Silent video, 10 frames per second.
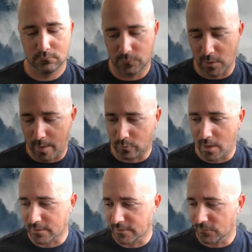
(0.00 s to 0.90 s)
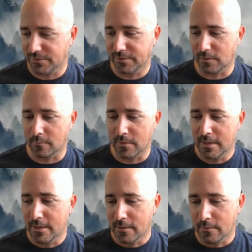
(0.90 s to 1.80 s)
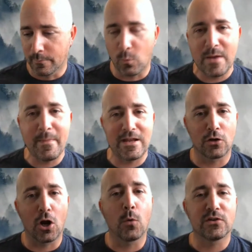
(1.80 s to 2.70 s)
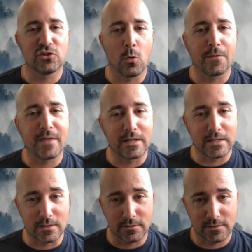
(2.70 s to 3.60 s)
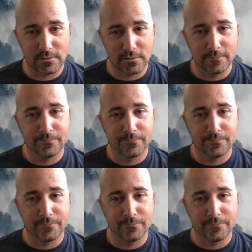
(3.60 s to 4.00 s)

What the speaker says: their apparatus, their system, but we may not always know what that is.